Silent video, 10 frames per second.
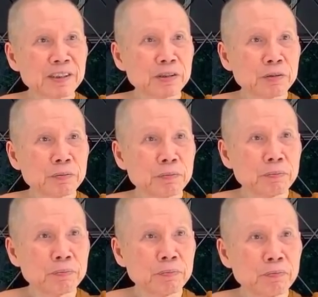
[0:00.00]
you
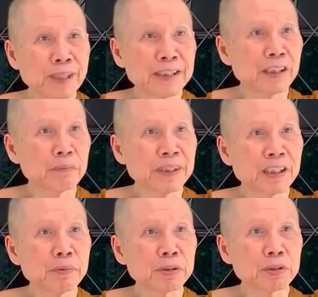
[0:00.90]
might not be
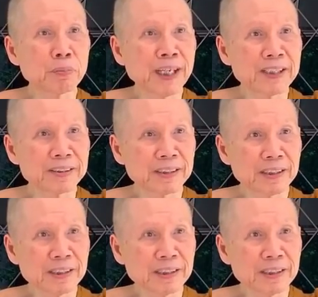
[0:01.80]
able to pass it.